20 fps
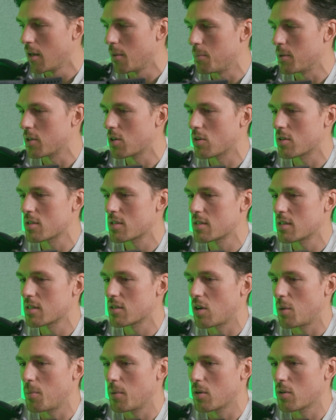Because the
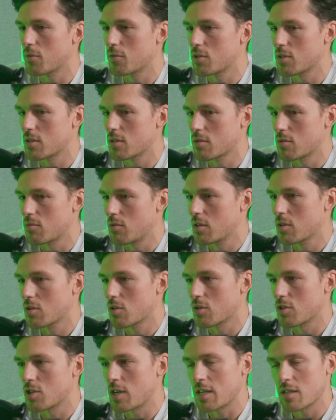topic of just grid
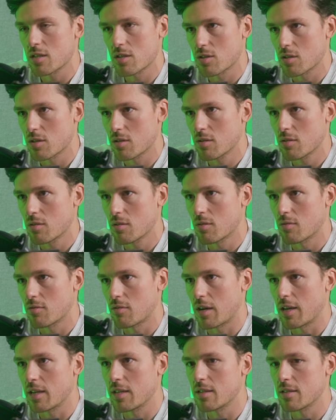congestion,
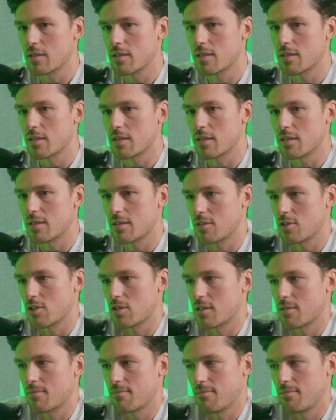right, is
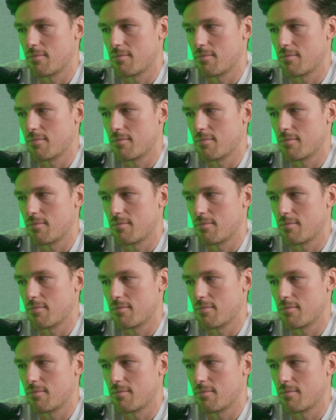just